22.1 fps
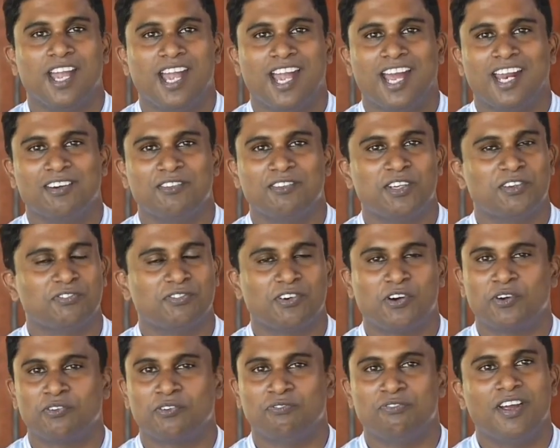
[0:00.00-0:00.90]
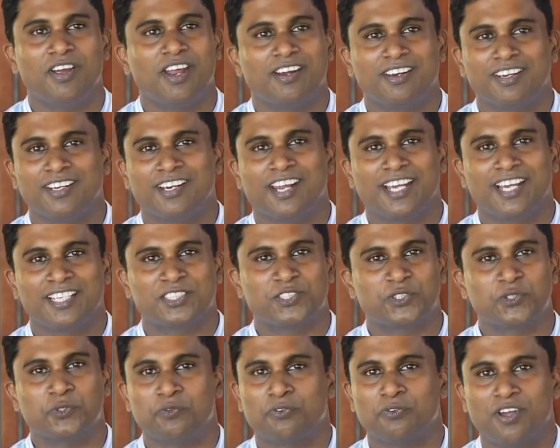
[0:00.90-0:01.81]
and we found very nice
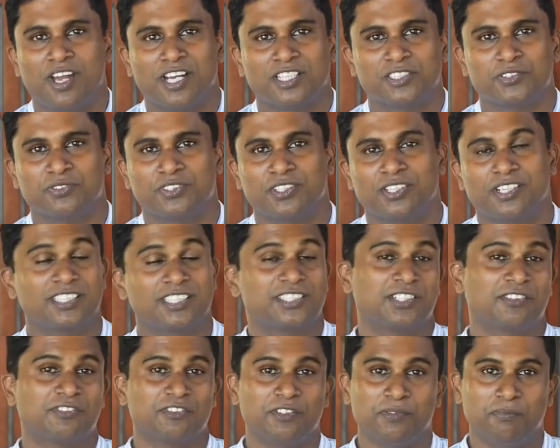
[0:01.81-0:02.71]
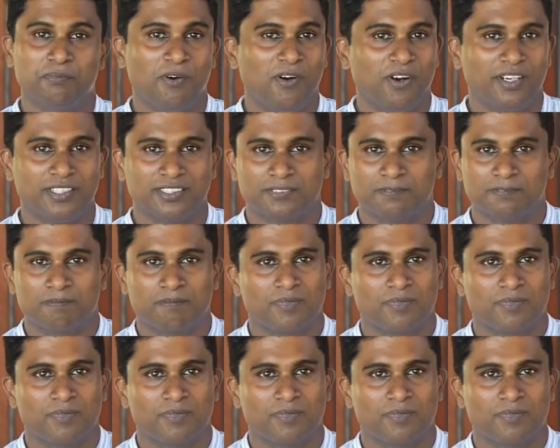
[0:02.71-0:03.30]
shoe pairs for the rest of the boys.